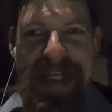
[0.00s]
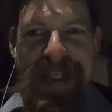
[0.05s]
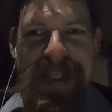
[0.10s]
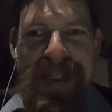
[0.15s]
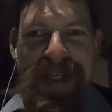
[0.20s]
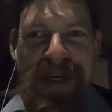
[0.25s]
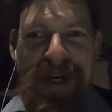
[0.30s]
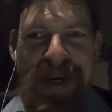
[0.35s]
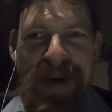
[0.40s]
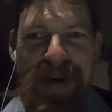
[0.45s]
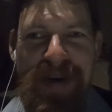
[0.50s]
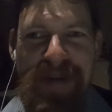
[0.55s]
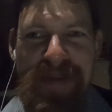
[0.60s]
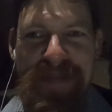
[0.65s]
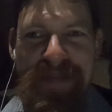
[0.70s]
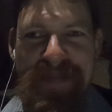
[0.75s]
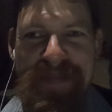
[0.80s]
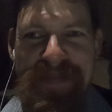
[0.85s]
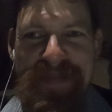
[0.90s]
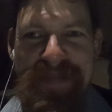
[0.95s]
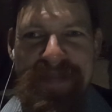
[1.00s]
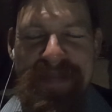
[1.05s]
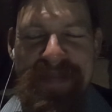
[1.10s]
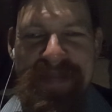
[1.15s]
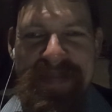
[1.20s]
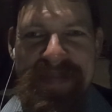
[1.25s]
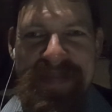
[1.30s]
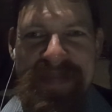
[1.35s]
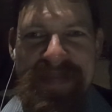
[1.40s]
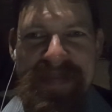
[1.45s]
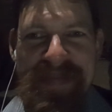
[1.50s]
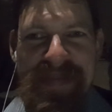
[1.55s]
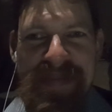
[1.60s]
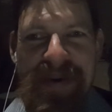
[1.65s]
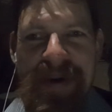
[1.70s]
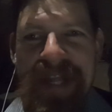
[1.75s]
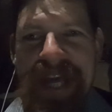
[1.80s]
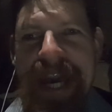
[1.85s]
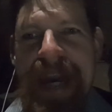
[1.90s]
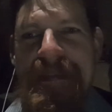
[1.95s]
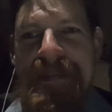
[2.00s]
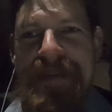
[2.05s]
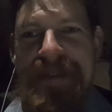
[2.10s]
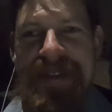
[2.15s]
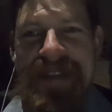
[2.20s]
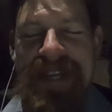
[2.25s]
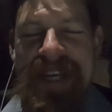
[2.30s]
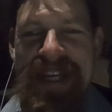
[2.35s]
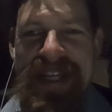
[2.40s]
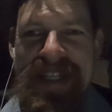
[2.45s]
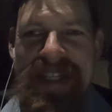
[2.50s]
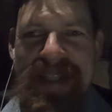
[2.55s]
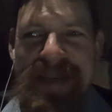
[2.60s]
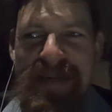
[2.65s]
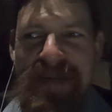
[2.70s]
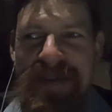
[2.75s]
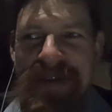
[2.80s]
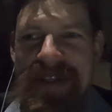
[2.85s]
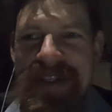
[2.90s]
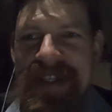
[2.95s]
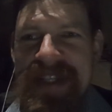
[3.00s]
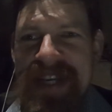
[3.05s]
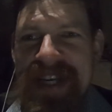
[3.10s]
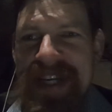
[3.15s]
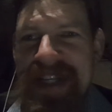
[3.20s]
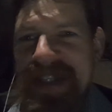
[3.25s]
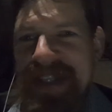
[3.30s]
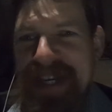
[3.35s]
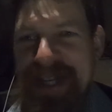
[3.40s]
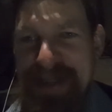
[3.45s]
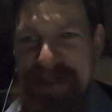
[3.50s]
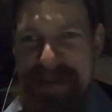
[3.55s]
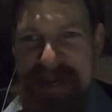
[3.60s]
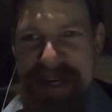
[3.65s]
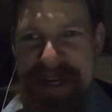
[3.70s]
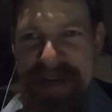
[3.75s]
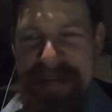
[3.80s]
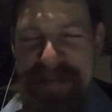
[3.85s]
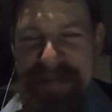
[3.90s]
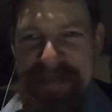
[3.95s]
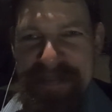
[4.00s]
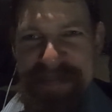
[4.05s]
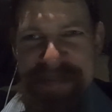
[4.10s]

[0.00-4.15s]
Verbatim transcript: So what happened next was a nightmare.